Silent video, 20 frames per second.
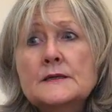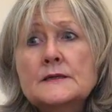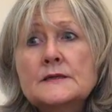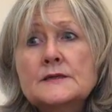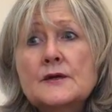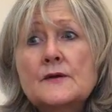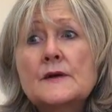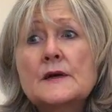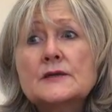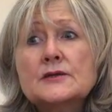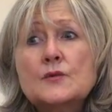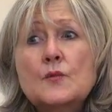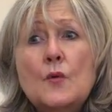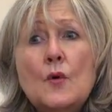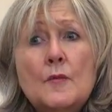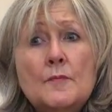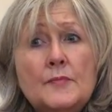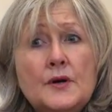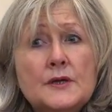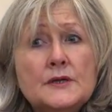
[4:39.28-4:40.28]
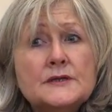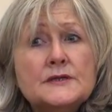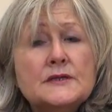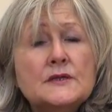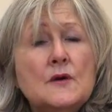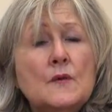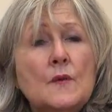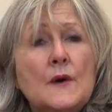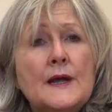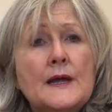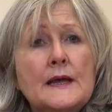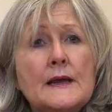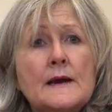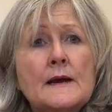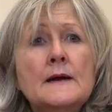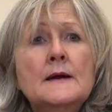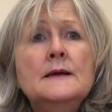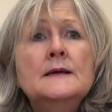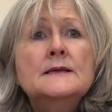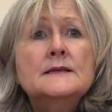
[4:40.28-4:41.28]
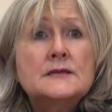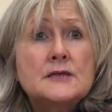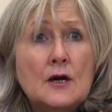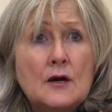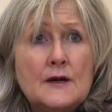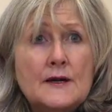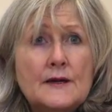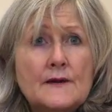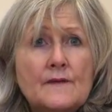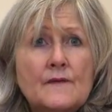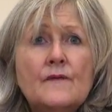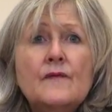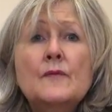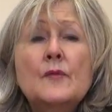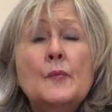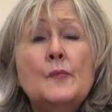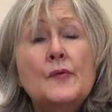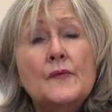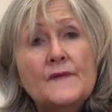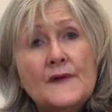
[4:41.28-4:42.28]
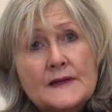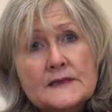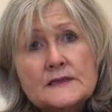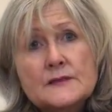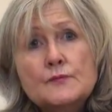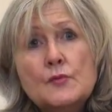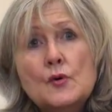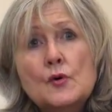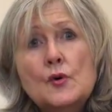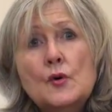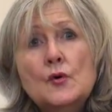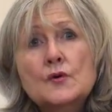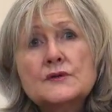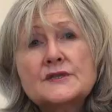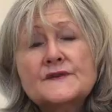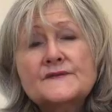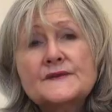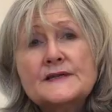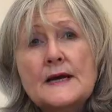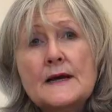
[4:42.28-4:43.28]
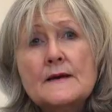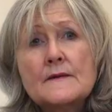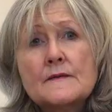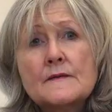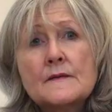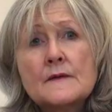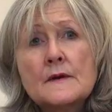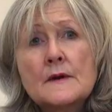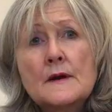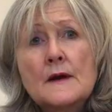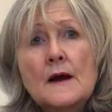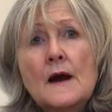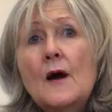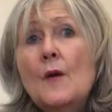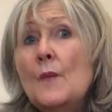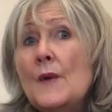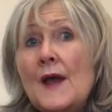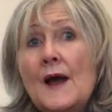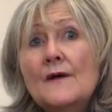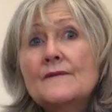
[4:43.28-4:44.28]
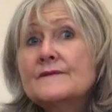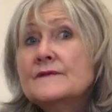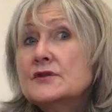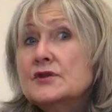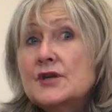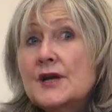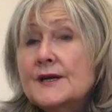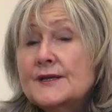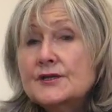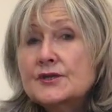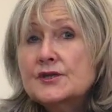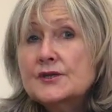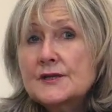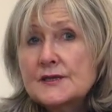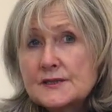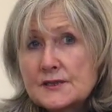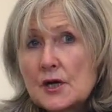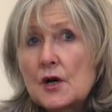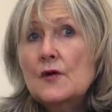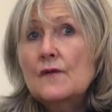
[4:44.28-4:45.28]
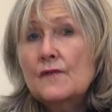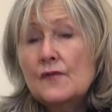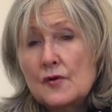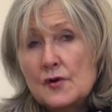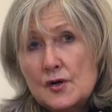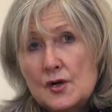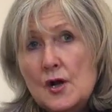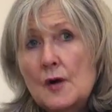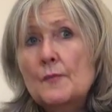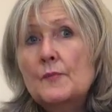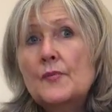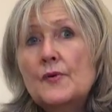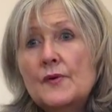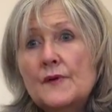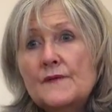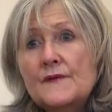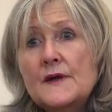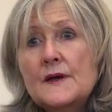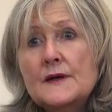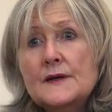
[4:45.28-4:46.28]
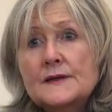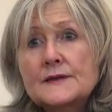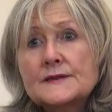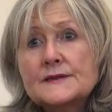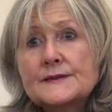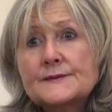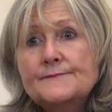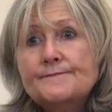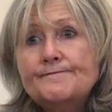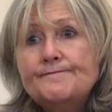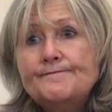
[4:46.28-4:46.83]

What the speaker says: So that's one person a week dying from a preventable cause of death, and we haven't changed it over a number of years.